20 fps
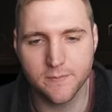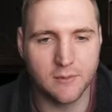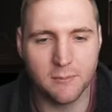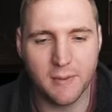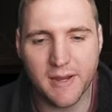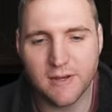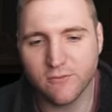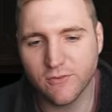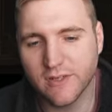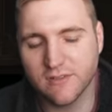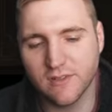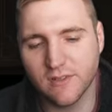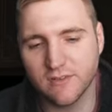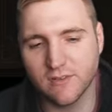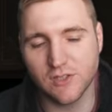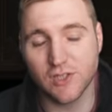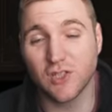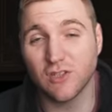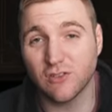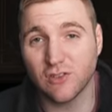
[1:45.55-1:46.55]
Main reason
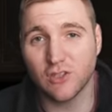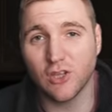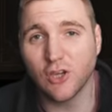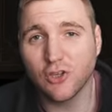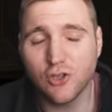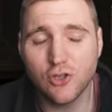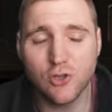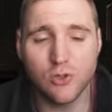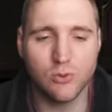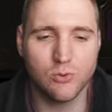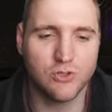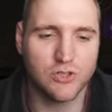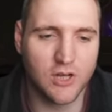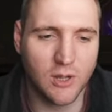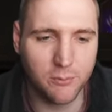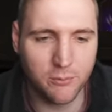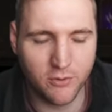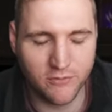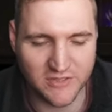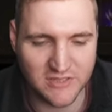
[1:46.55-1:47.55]
is it's just a huge
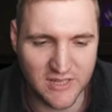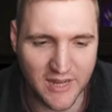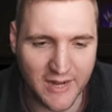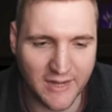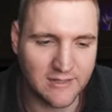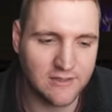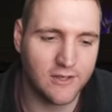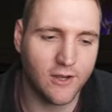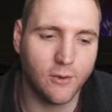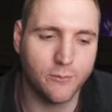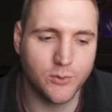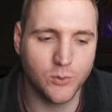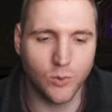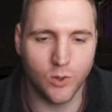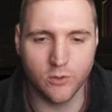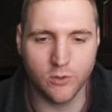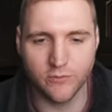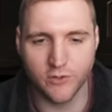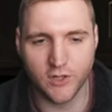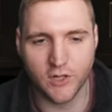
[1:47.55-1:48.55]
dump of attack to help
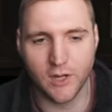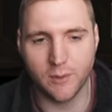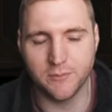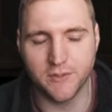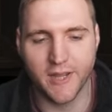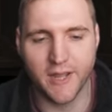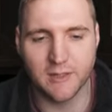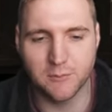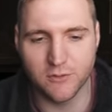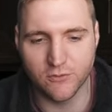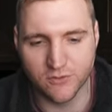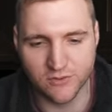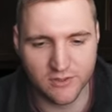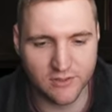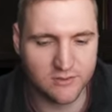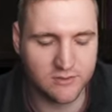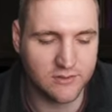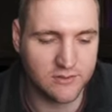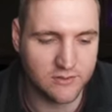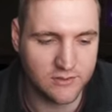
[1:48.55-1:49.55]
you overcome the enemy
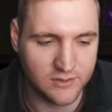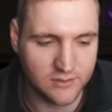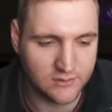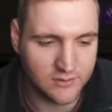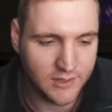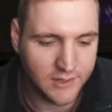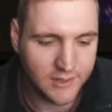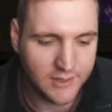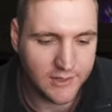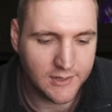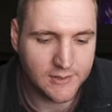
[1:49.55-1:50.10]
resistances.